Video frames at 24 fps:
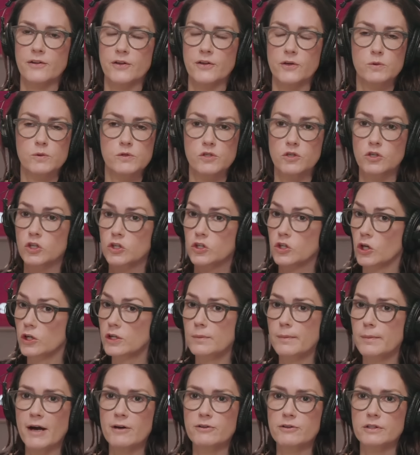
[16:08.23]
There was a good
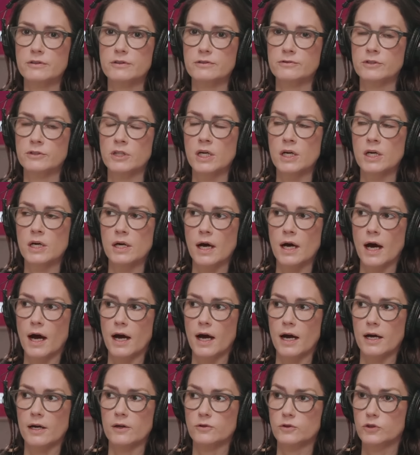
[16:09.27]
amount
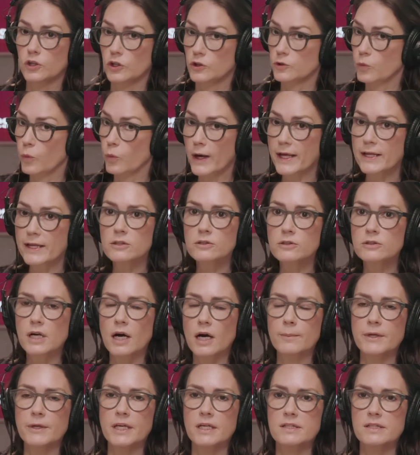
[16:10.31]
of goodwill
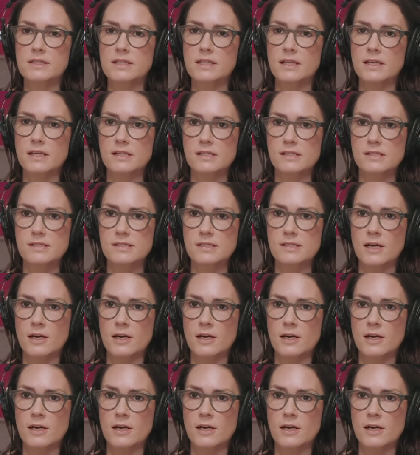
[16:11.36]
coming into this.